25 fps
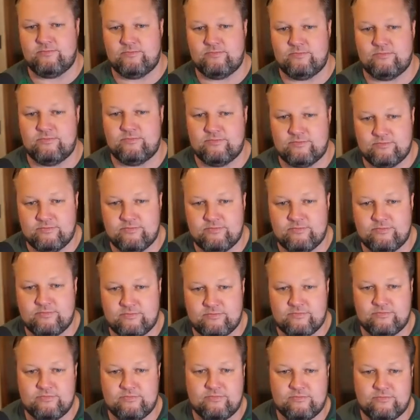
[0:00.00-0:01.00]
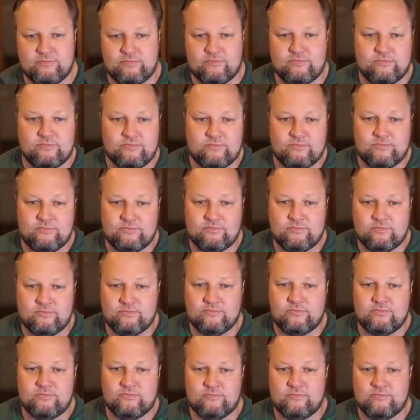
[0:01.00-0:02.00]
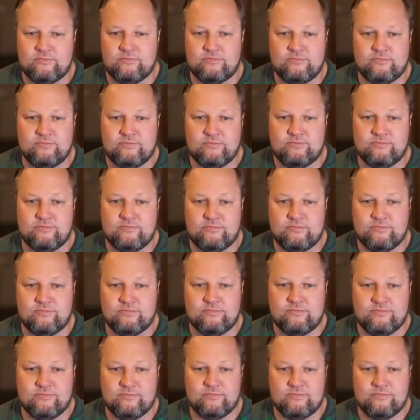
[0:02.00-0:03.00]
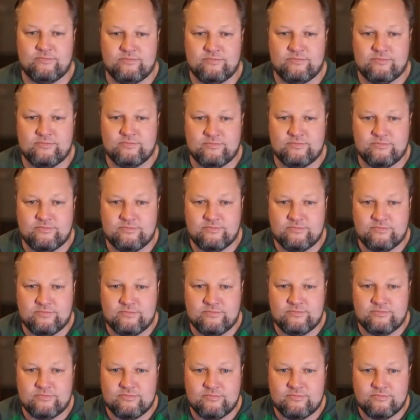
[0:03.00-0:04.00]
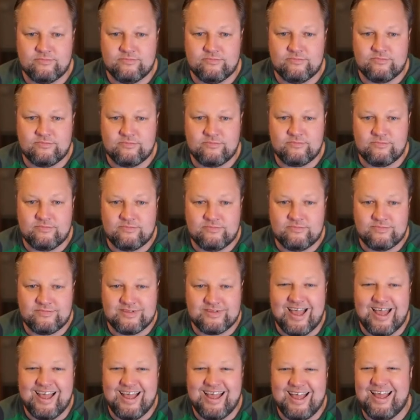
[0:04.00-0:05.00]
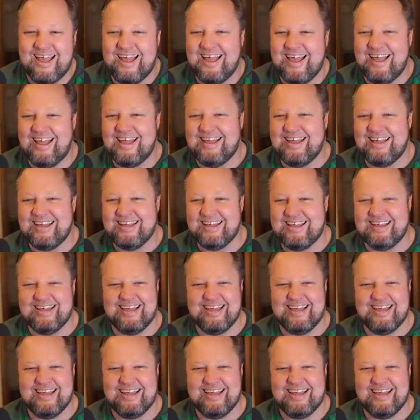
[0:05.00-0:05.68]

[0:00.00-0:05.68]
(silent)